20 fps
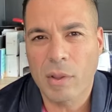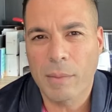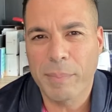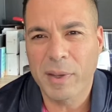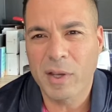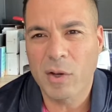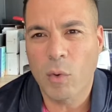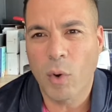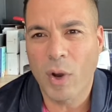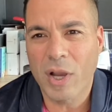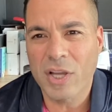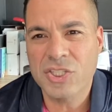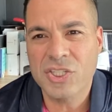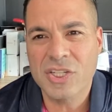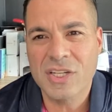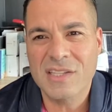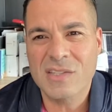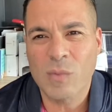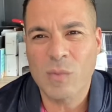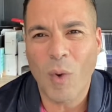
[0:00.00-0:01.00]
the big
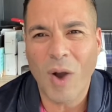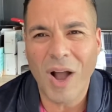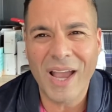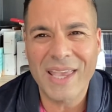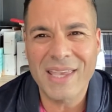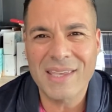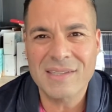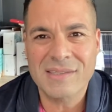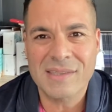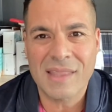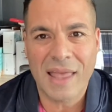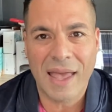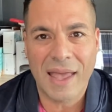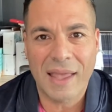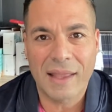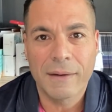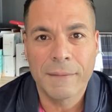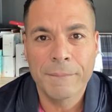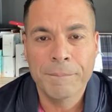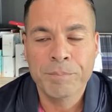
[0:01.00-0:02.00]
question is, why is
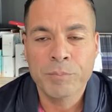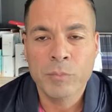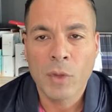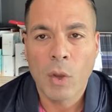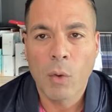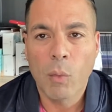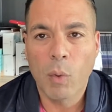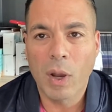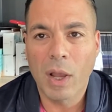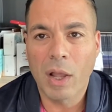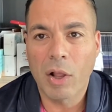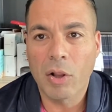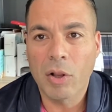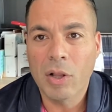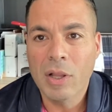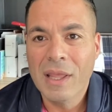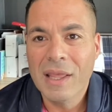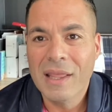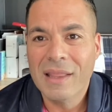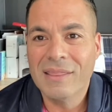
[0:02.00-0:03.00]
that?
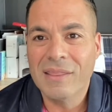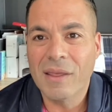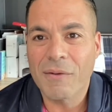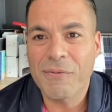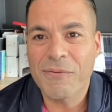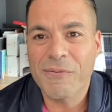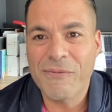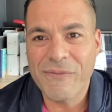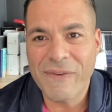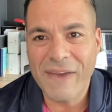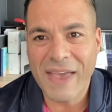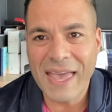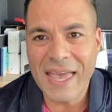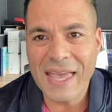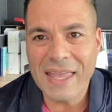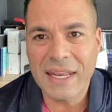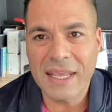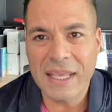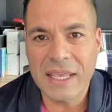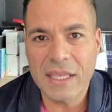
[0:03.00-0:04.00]
Well, the
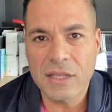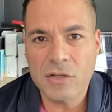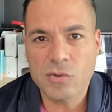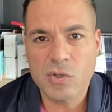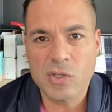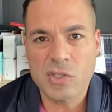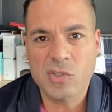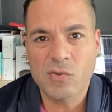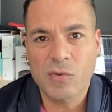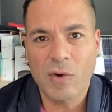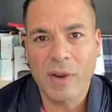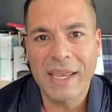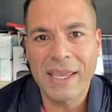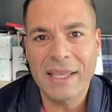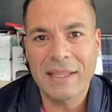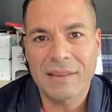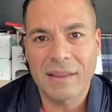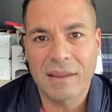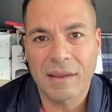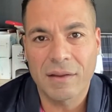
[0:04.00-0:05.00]
Fed interest
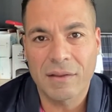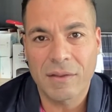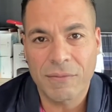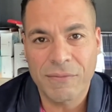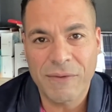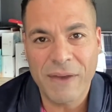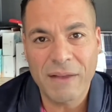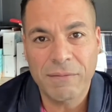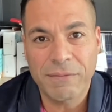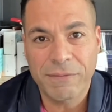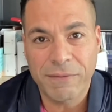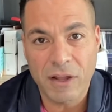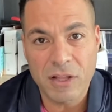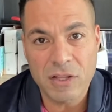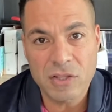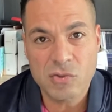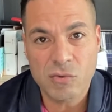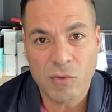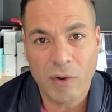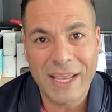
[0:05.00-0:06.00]
rate, the Fed
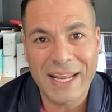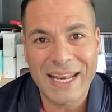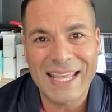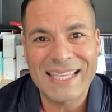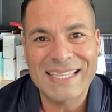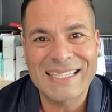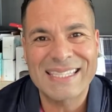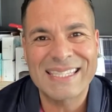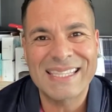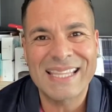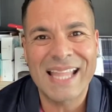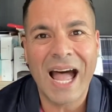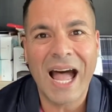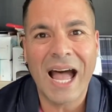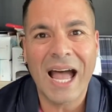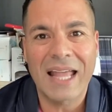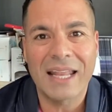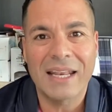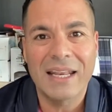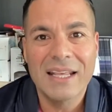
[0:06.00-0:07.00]
funds rate is
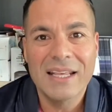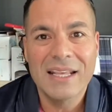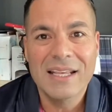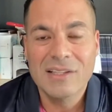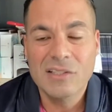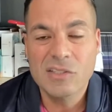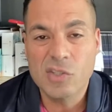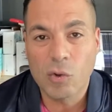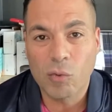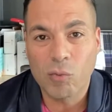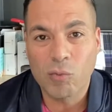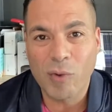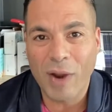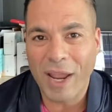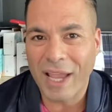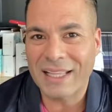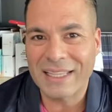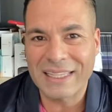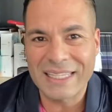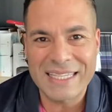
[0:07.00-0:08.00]
not
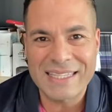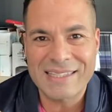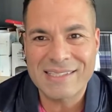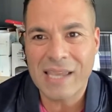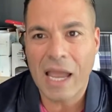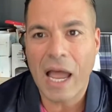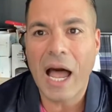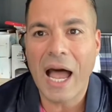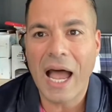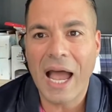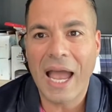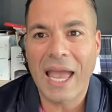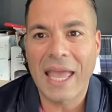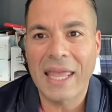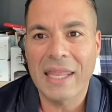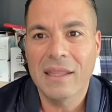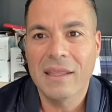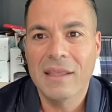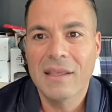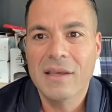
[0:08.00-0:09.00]
directly
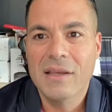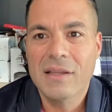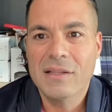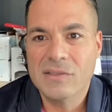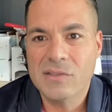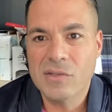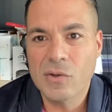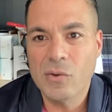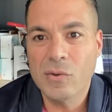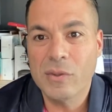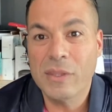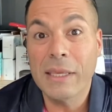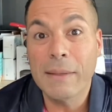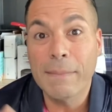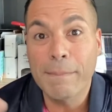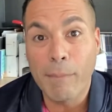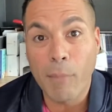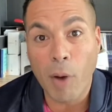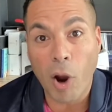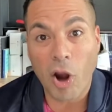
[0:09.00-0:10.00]
tied to the
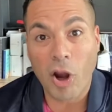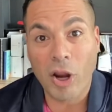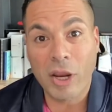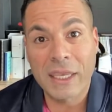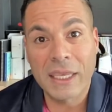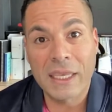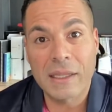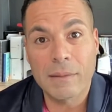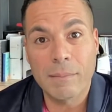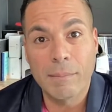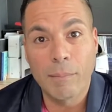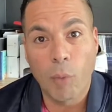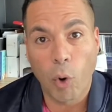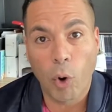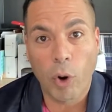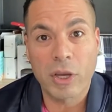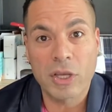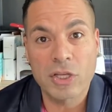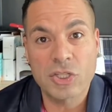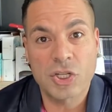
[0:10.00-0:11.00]
market
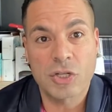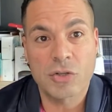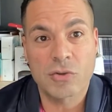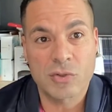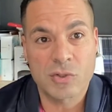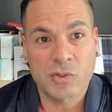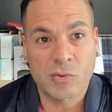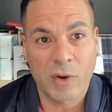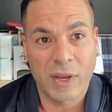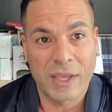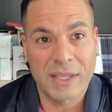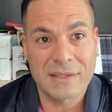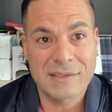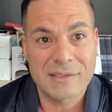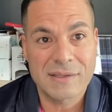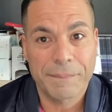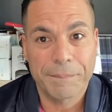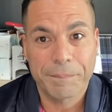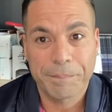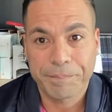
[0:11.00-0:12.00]
mortgage interest
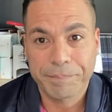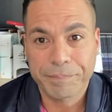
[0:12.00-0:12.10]
rates.